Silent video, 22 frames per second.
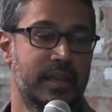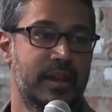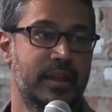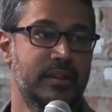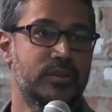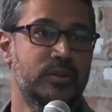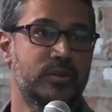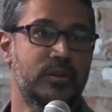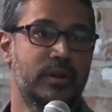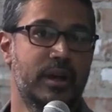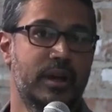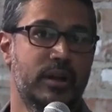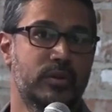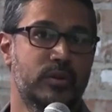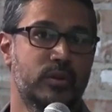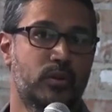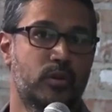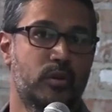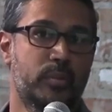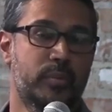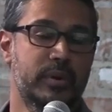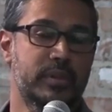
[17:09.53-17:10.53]
and I don't know how to
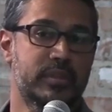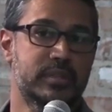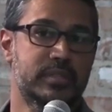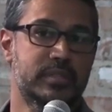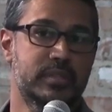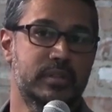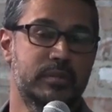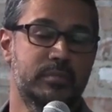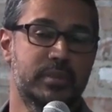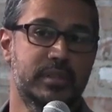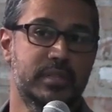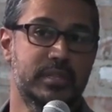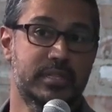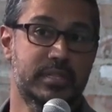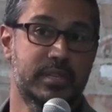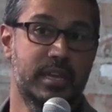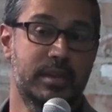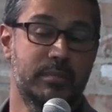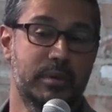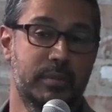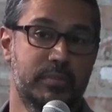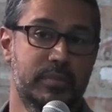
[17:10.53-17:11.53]
incorporate this in, but this
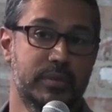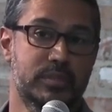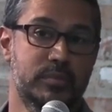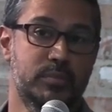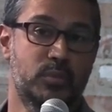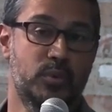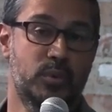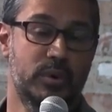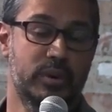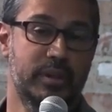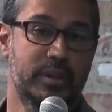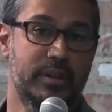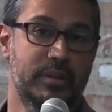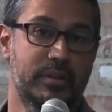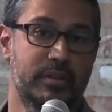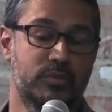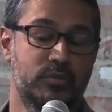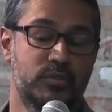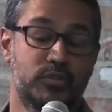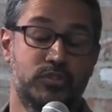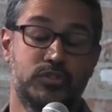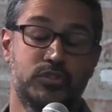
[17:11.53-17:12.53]
came up this morning
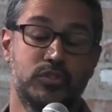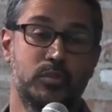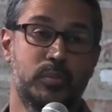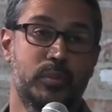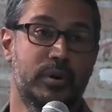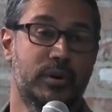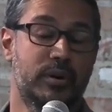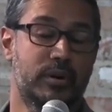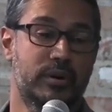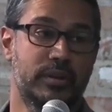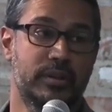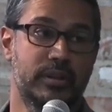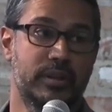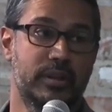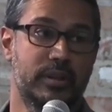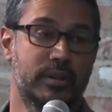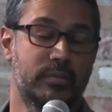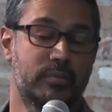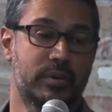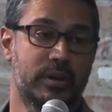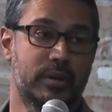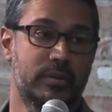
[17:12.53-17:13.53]
super
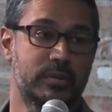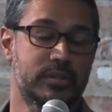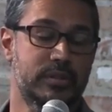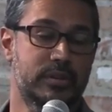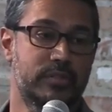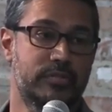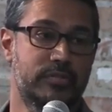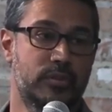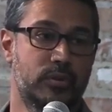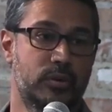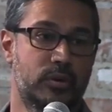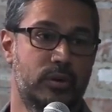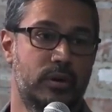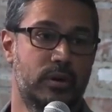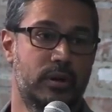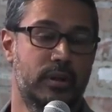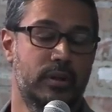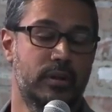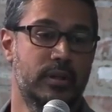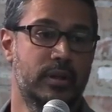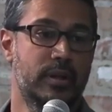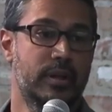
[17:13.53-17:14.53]
early when I was on a phone
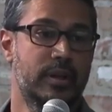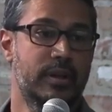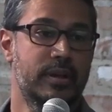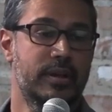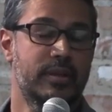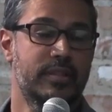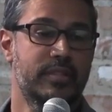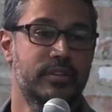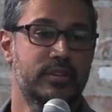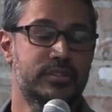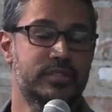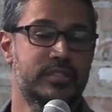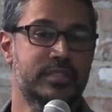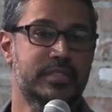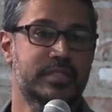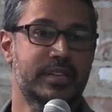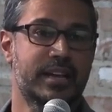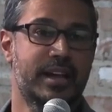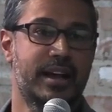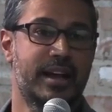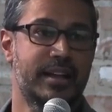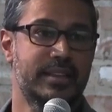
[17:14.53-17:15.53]
call. There's this
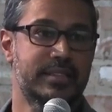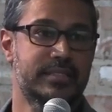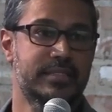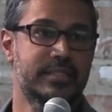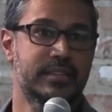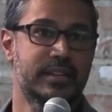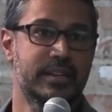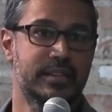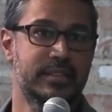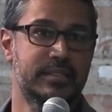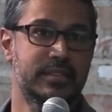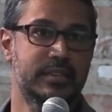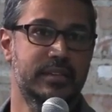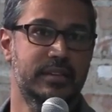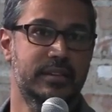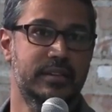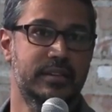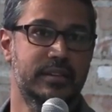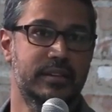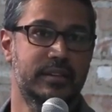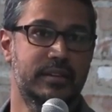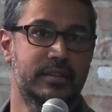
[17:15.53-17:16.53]
constant
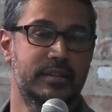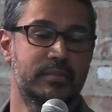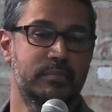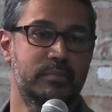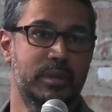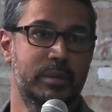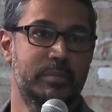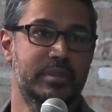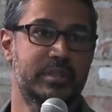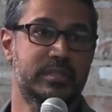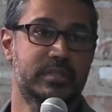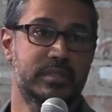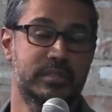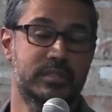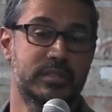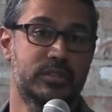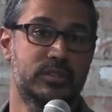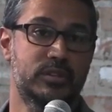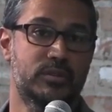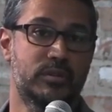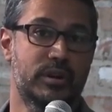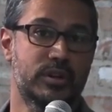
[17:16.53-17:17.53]
idea, and maybe this
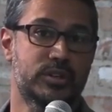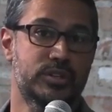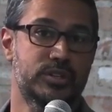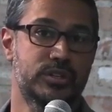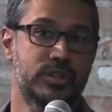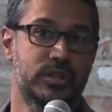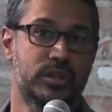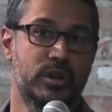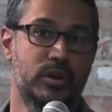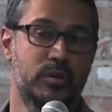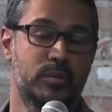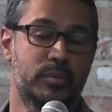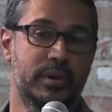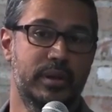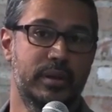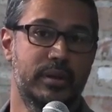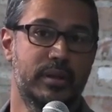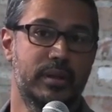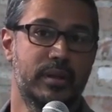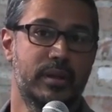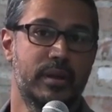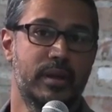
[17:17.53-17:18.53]
isn't the direction to go, but
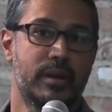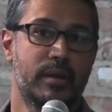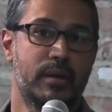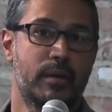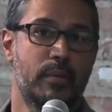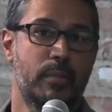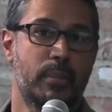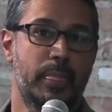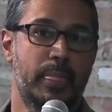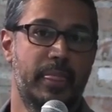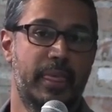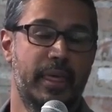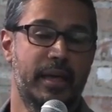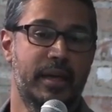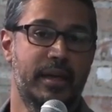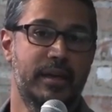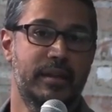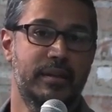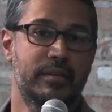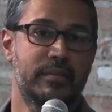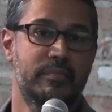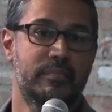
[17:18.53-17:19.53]

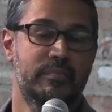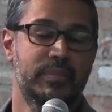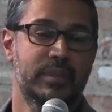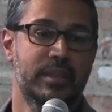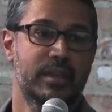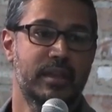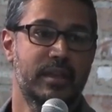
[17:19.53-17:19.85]
that